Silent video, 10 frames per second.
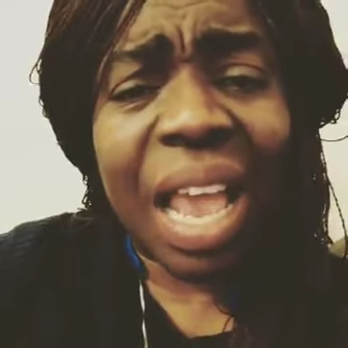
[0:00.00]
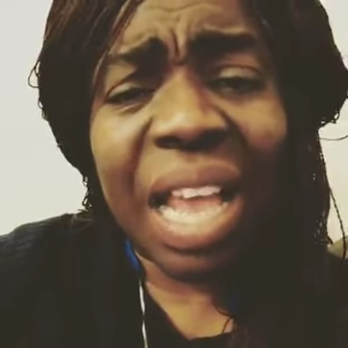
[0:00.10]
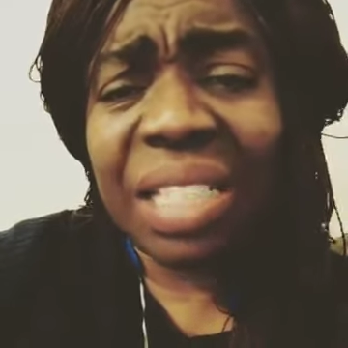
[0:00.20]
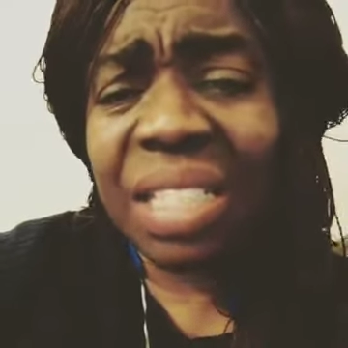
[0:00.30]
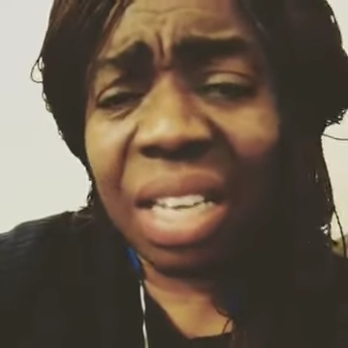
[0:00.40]

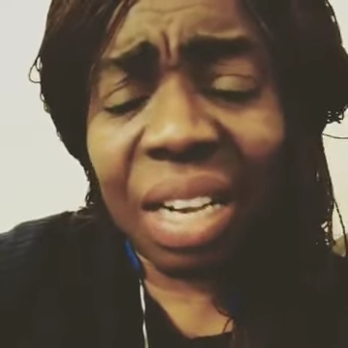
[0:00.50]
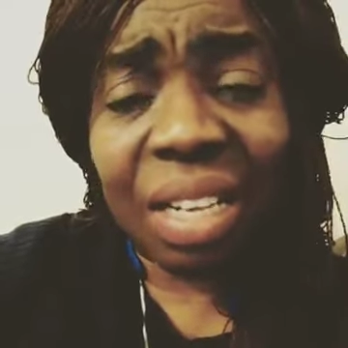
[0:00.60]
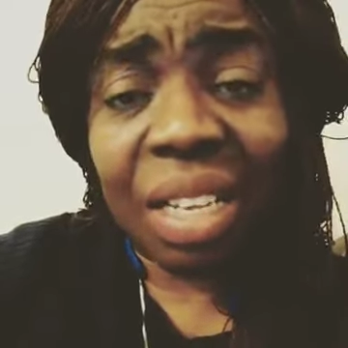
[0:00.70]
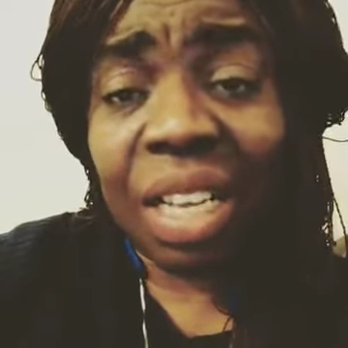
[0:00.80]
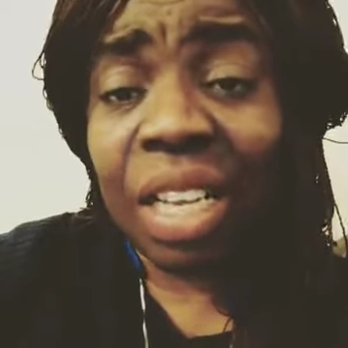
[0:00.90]
enter
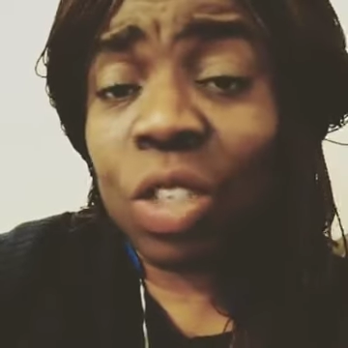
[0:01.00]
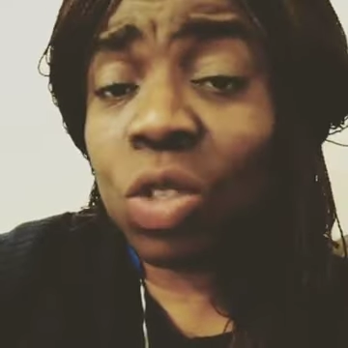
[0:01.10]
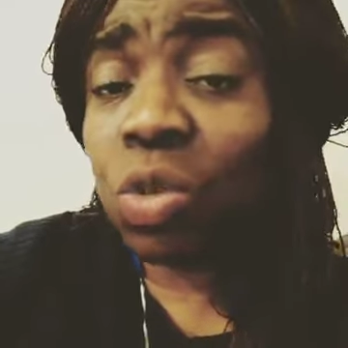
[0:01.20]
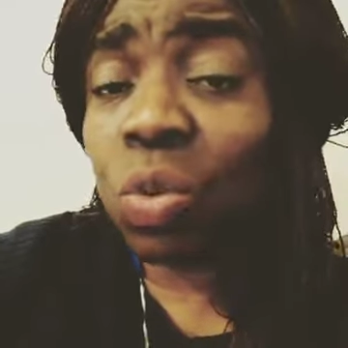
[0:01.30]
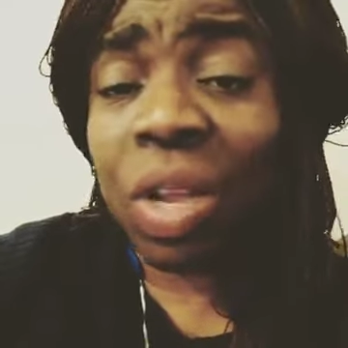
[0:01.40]

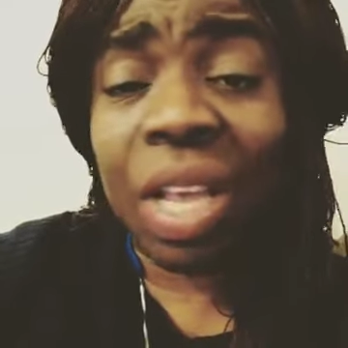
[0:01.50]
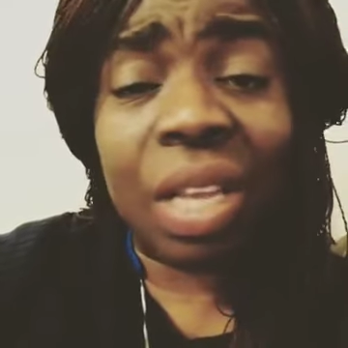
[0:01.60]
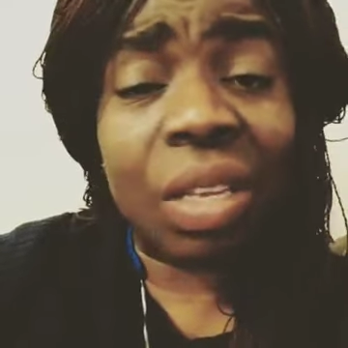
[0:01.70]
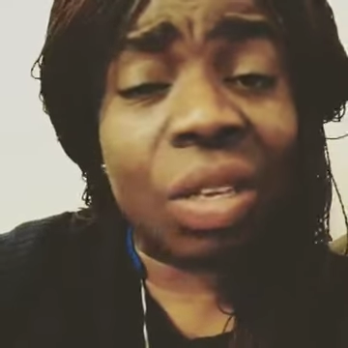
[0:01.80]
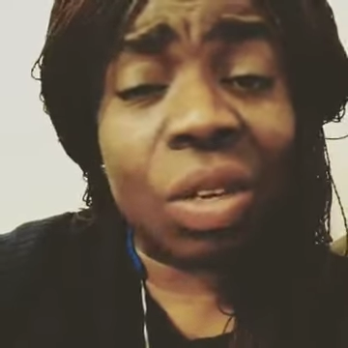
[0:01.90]
into
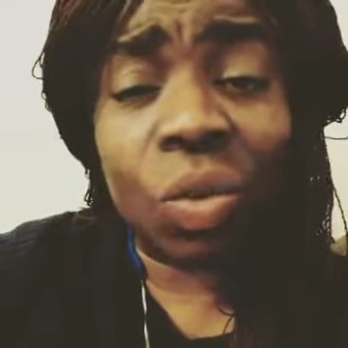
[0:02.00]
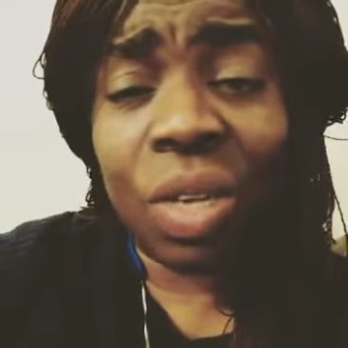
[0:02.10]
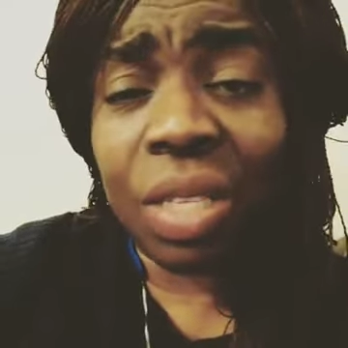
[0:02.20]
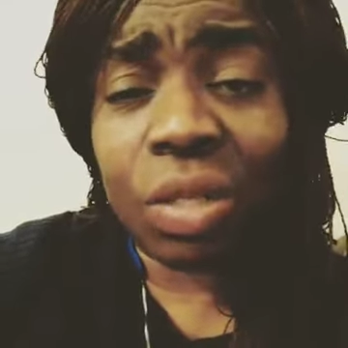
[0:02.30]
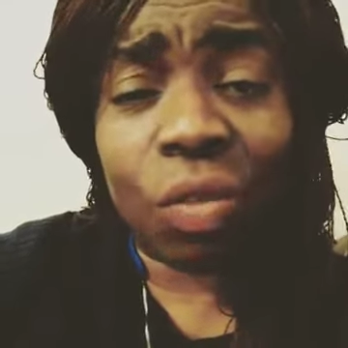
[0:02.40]
a
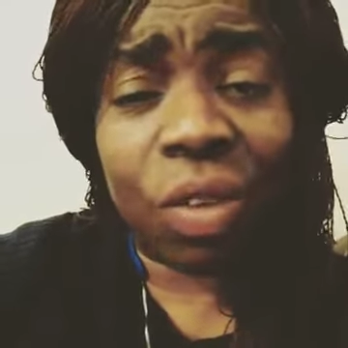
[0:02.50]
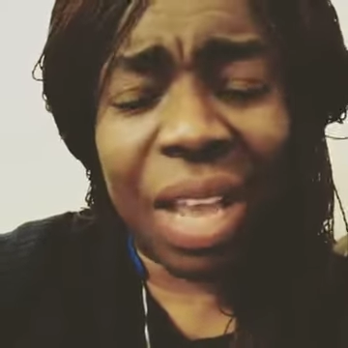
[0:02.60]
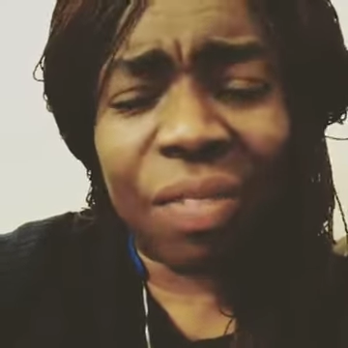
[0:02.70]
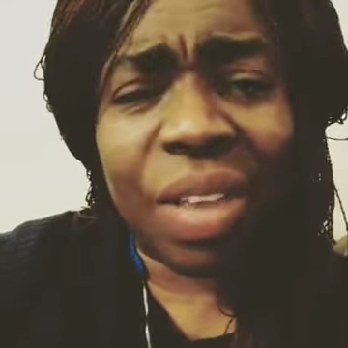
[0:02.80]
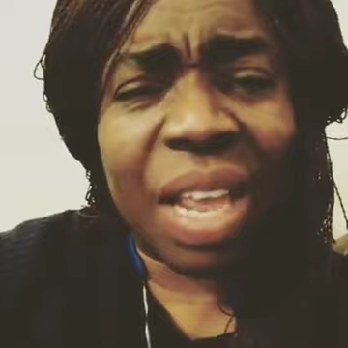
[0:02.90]
newness of
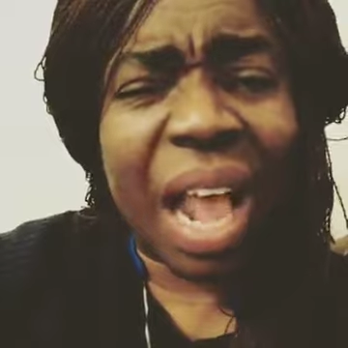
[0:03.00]
life.